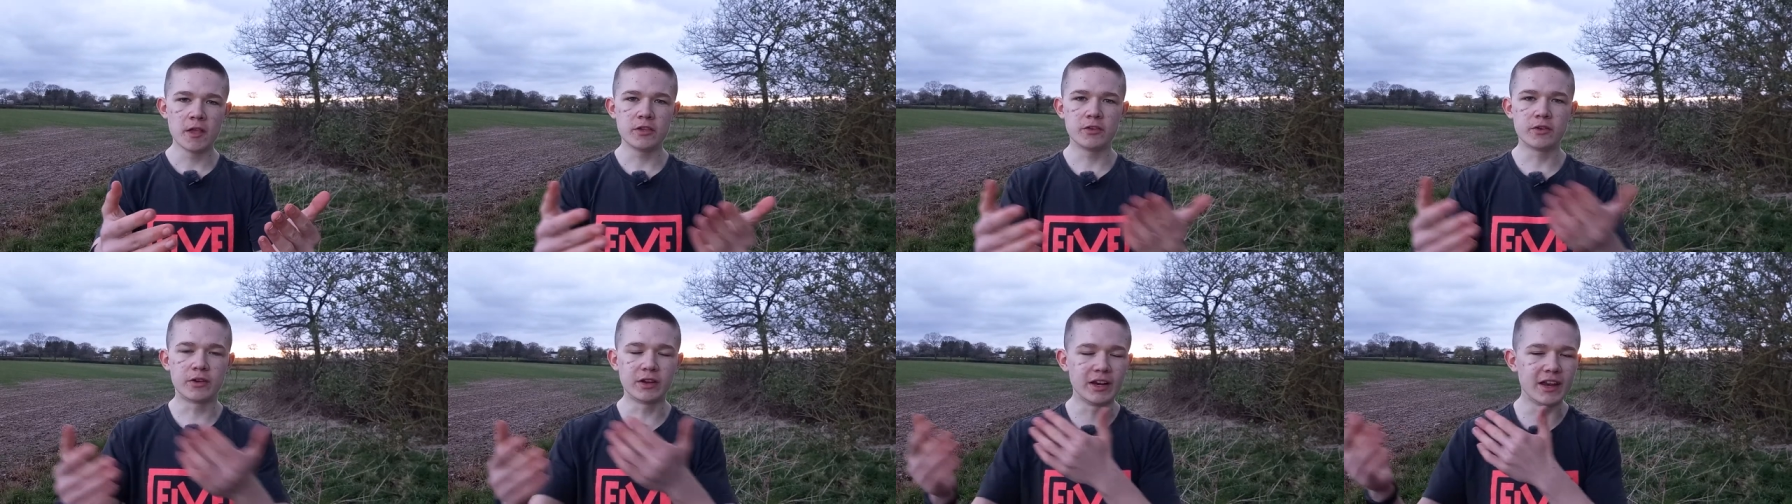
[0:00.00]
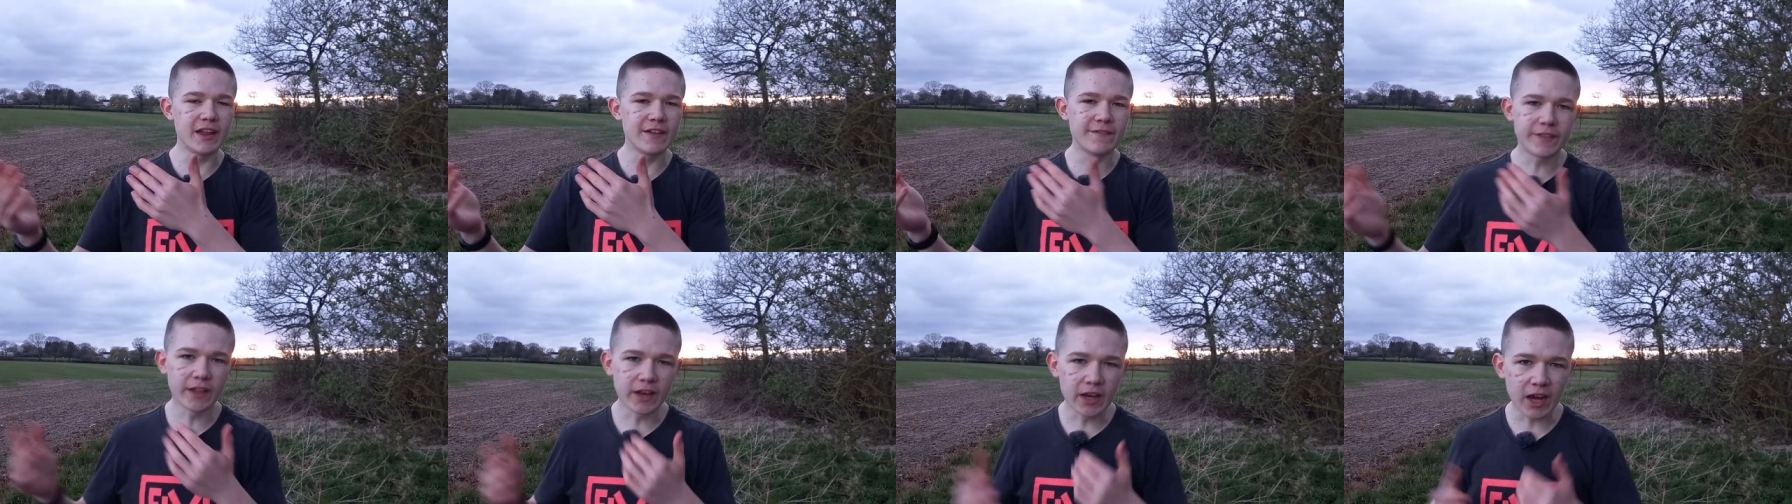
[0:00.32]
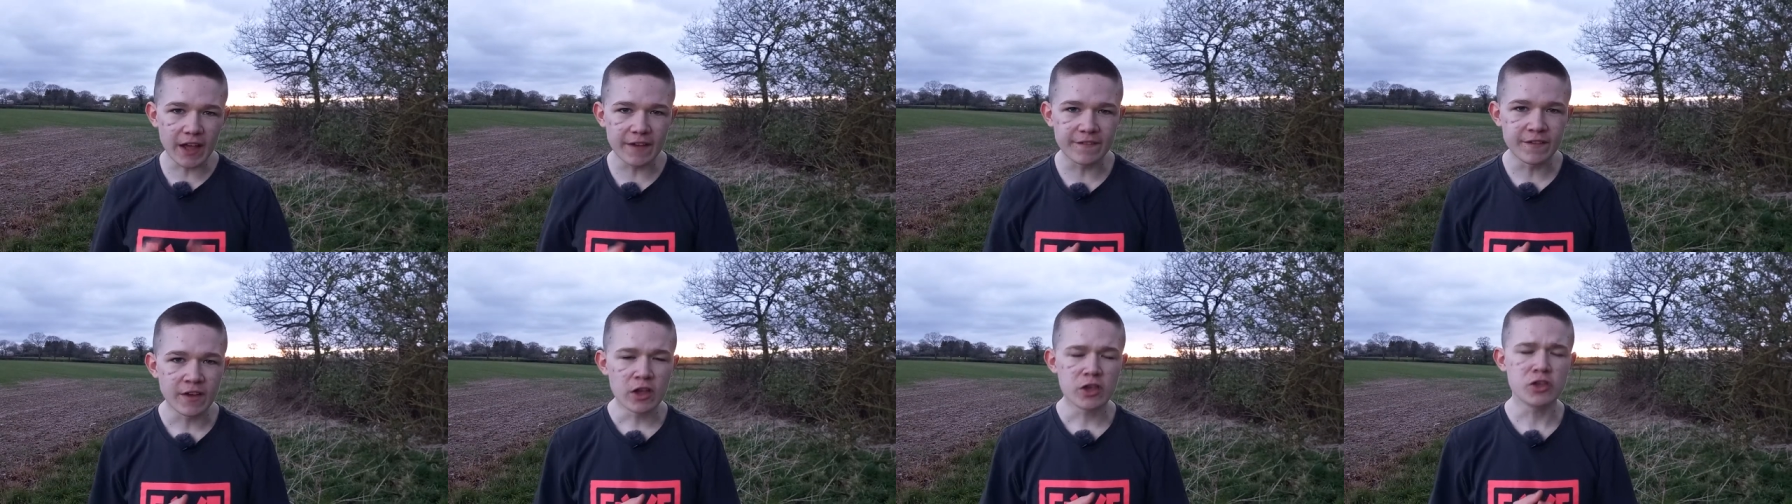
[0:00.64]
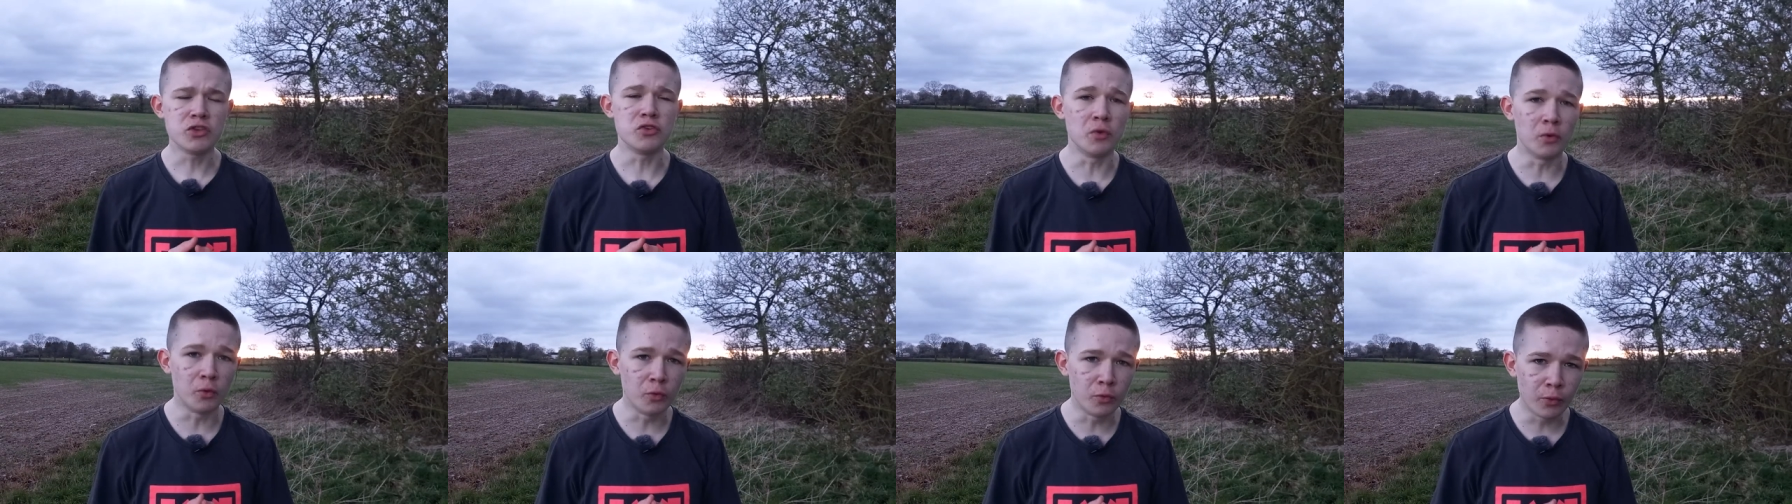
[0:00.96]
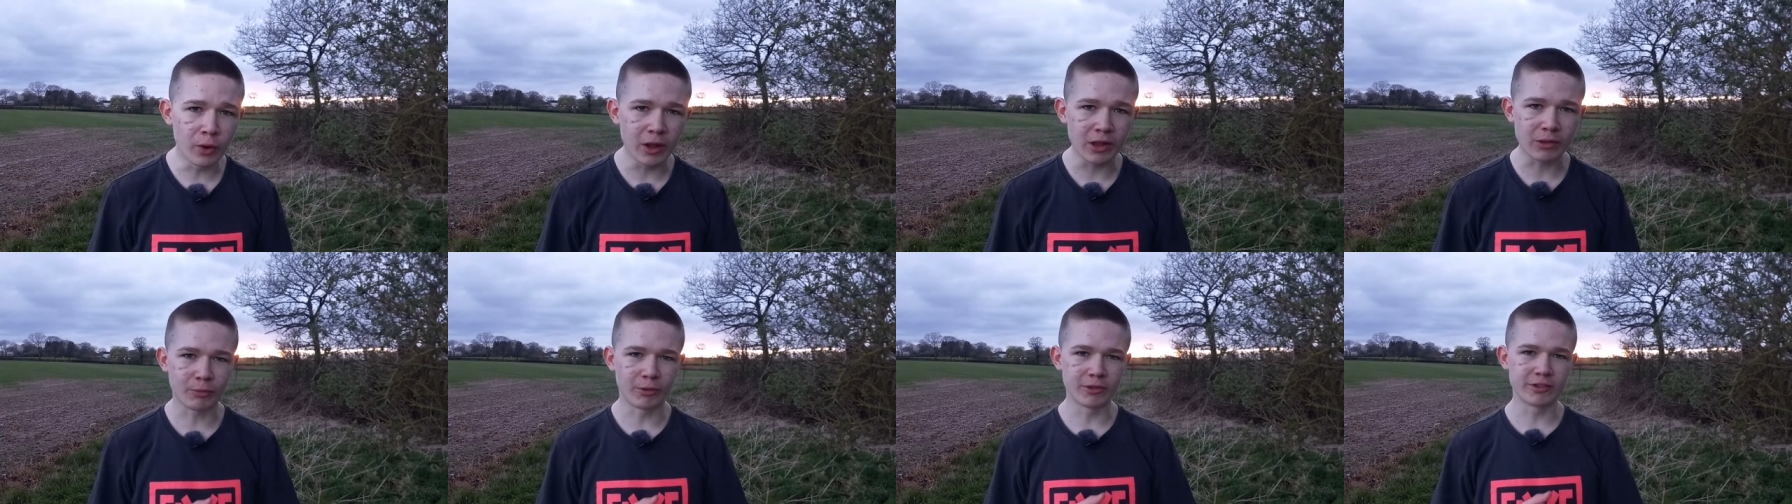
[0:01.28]
You can live the life you
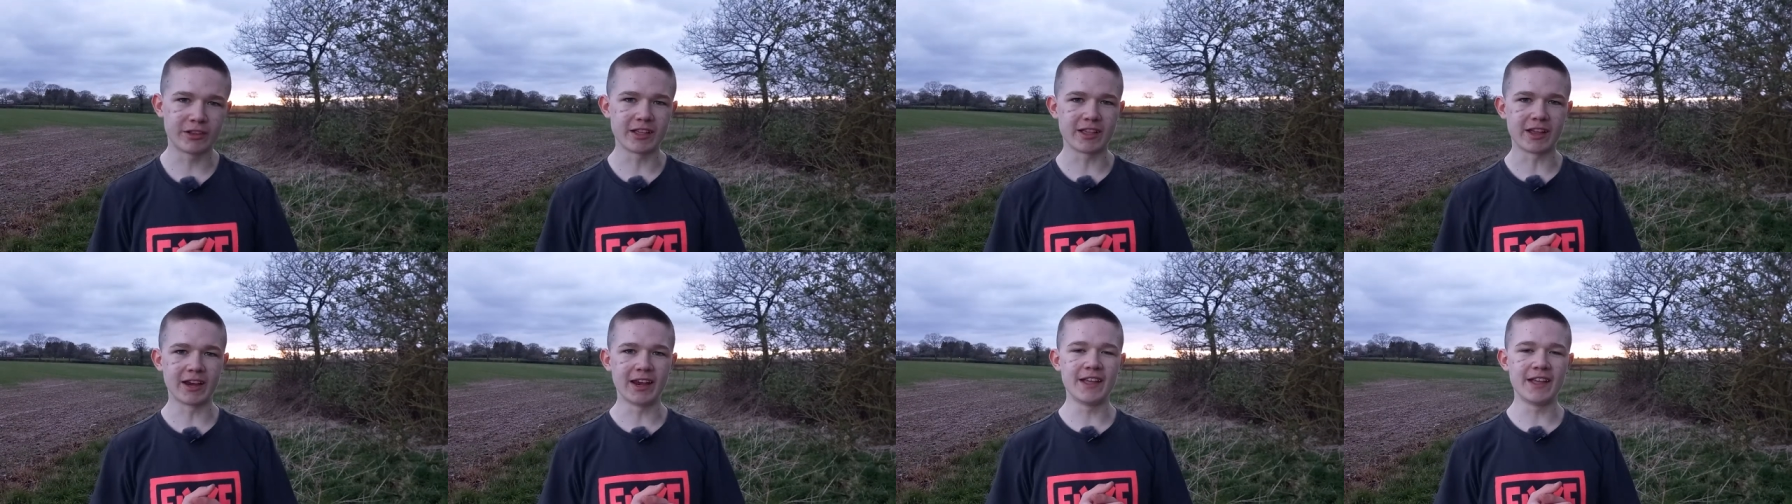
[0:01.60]
always wanted to